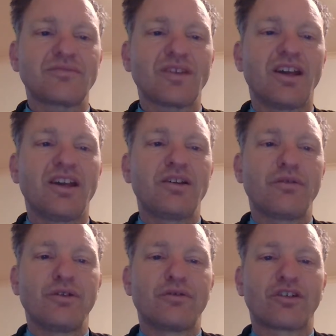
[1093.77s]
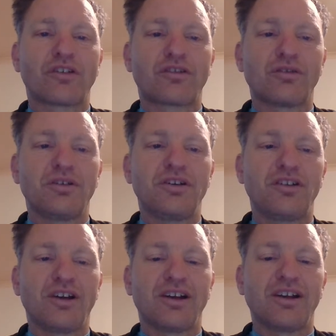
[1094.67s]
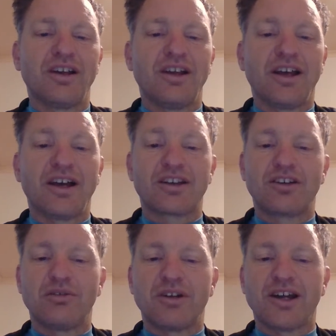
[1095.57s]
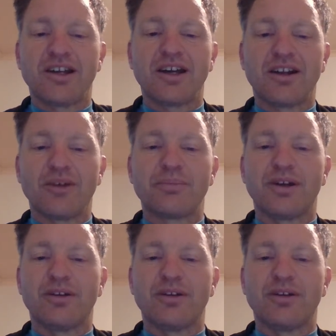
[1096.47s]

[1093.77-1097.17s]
And if you've just joined, Q&A, and I'm Peter